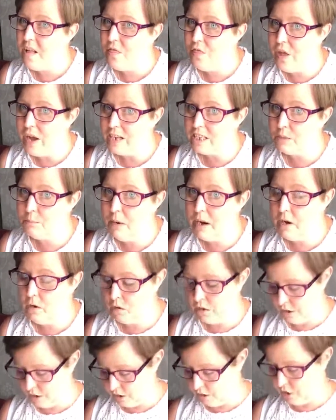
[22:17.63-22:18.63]
That's my
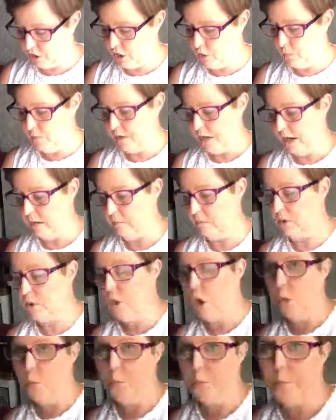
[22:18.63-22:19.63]
only concern with that.
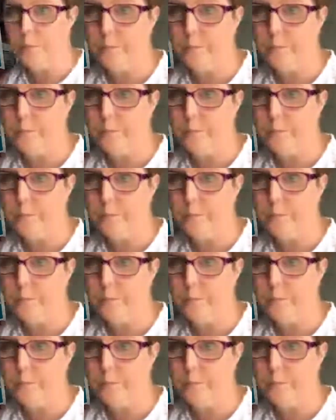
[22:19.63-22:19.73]
So,